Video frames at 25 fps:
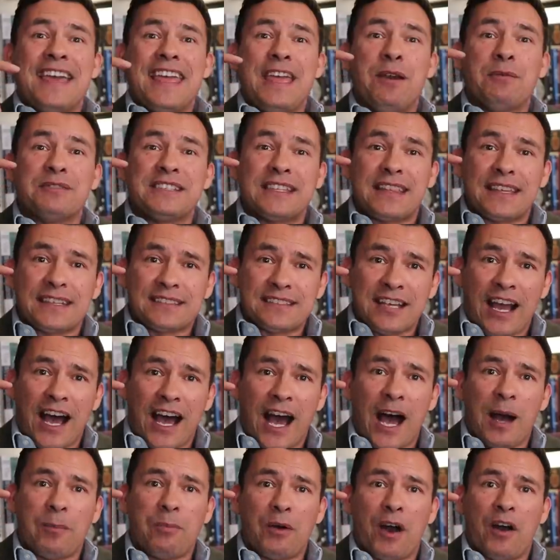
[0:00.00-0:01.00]
he was at the
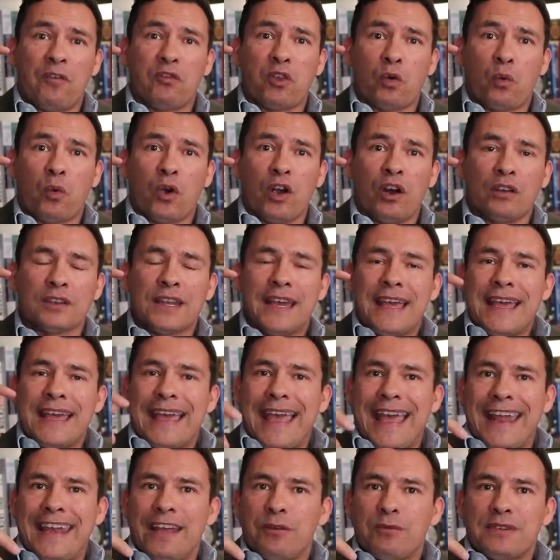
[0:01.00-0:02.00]
top of the world.
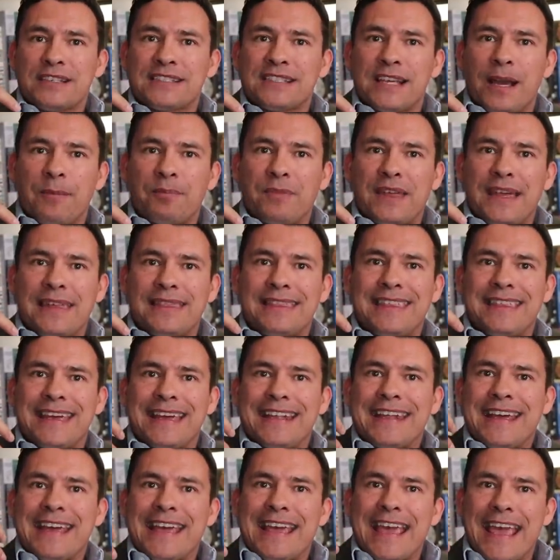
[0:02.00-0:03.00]
And it was something
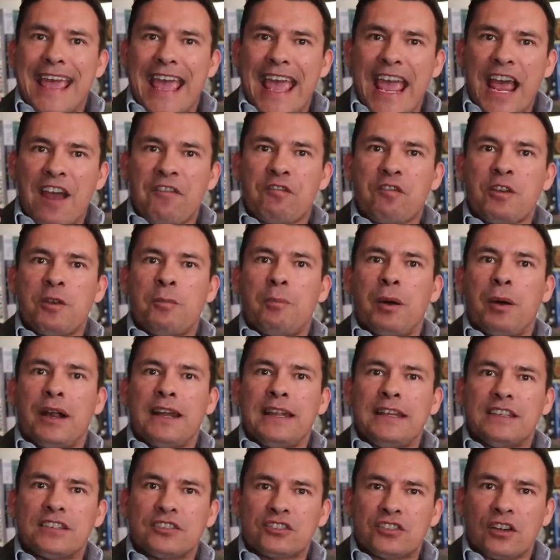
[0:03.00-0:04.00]
that
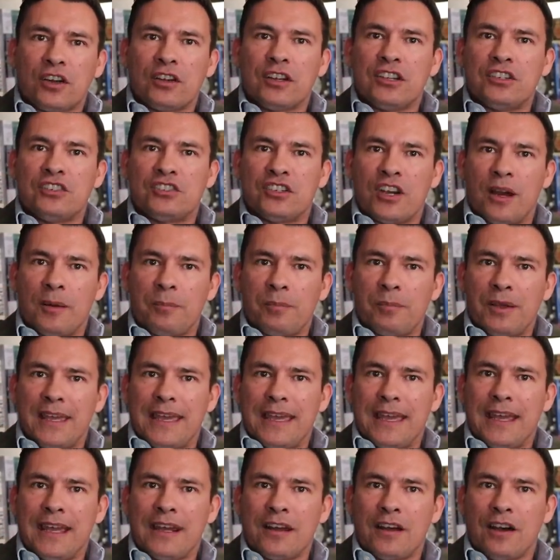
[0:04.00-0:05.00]
everybody started
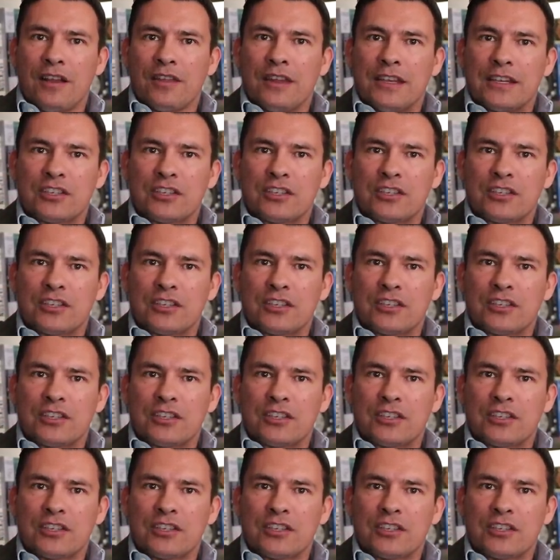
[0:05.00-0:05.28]
jumping in on